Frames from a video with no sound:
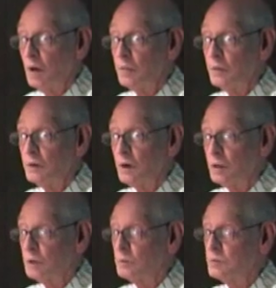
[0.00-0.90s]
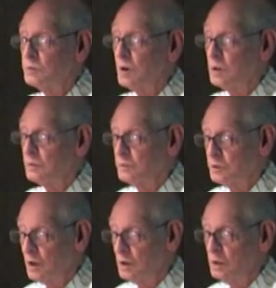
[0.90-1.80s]
The color was kind of
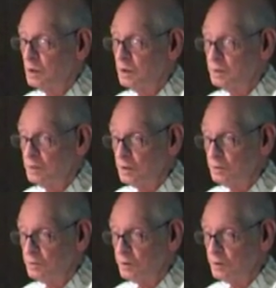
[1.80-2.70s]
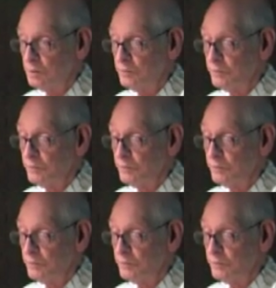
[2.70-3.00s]
dull and dingy.